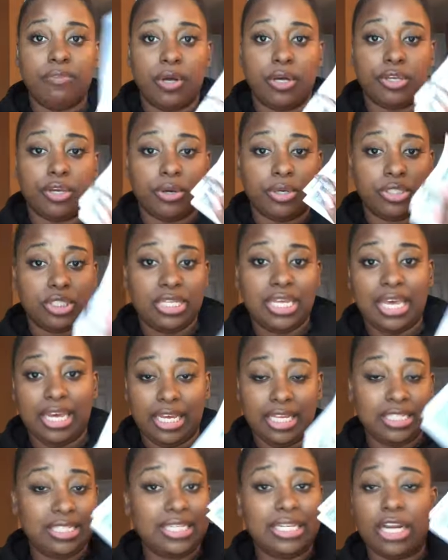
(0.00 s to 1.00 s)
of all your it
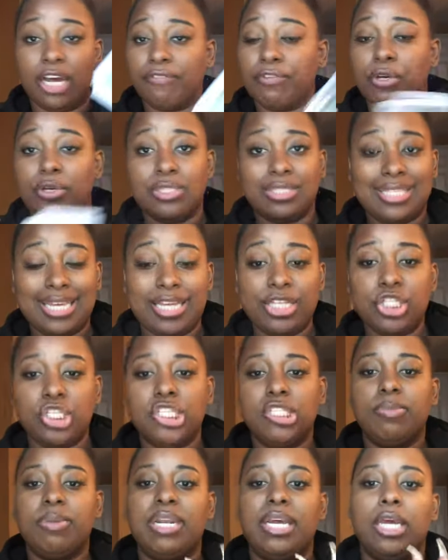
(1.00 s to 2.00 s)
can send off your
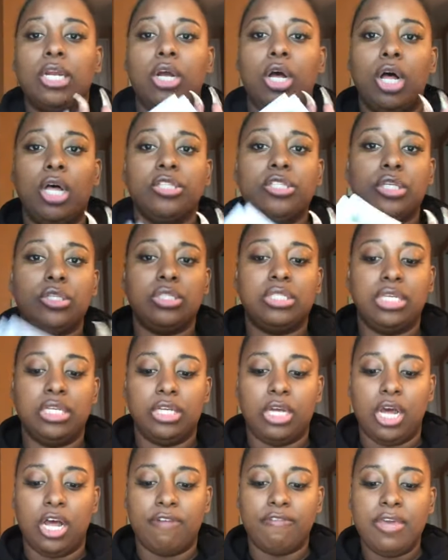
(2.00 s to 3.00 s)
intentions but it can also send
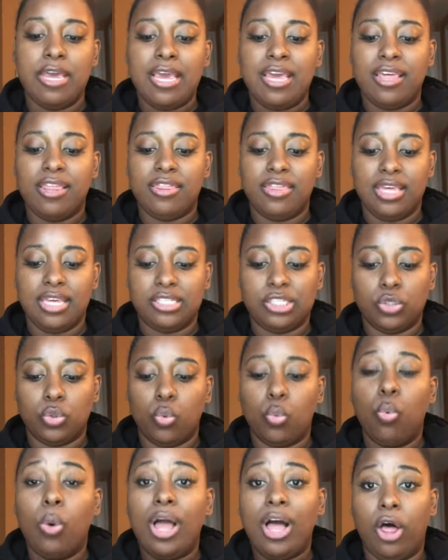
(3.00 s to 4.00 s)
off this
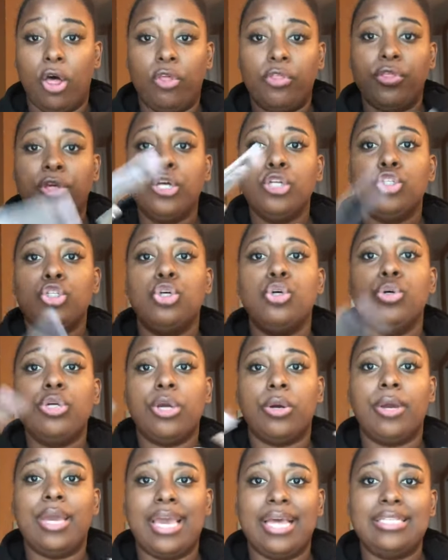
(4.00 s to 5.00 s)
wealth to
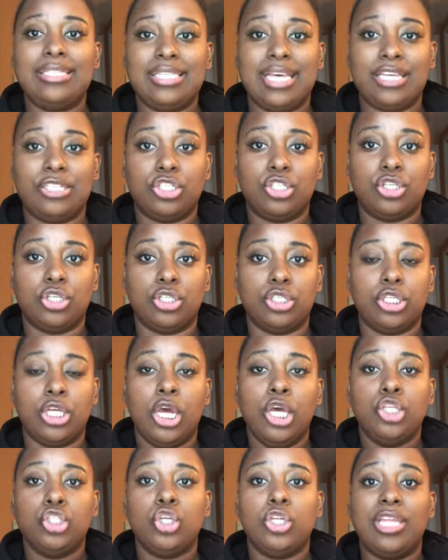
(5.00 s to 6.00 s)
your ancestors
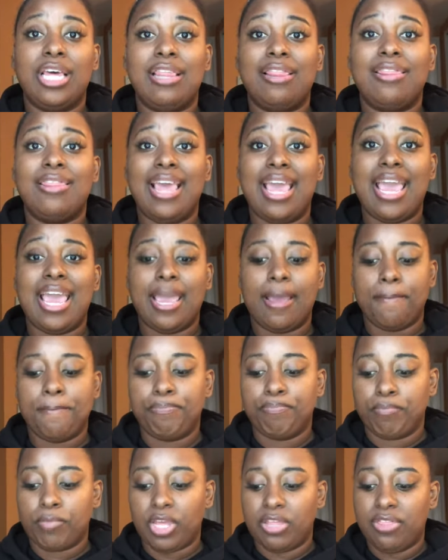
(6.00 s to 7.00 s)
so that they
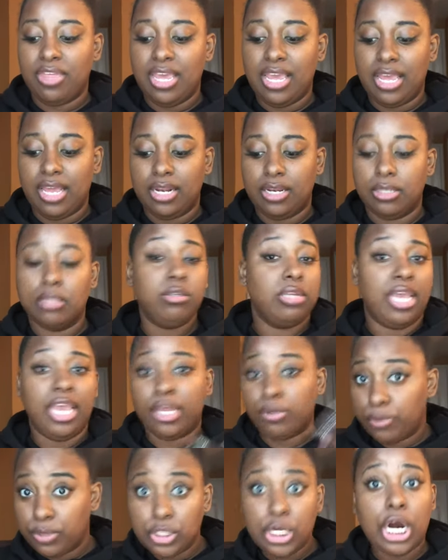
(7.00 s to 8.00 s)
then
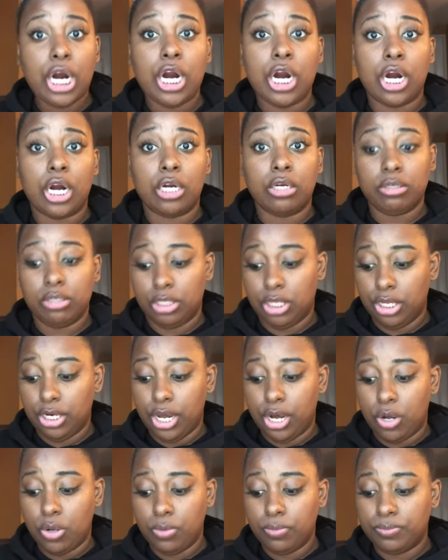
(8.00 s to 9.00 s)
in return, you
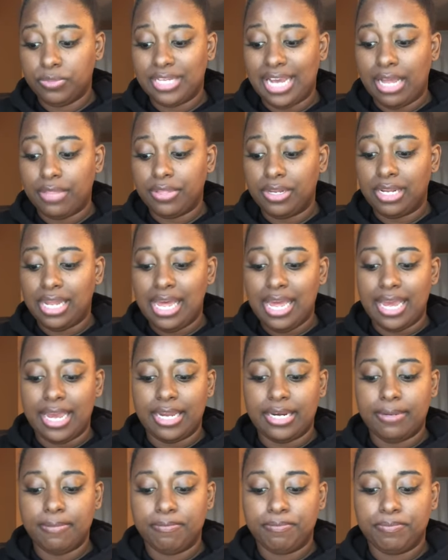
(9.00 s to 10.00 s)
know, down the line,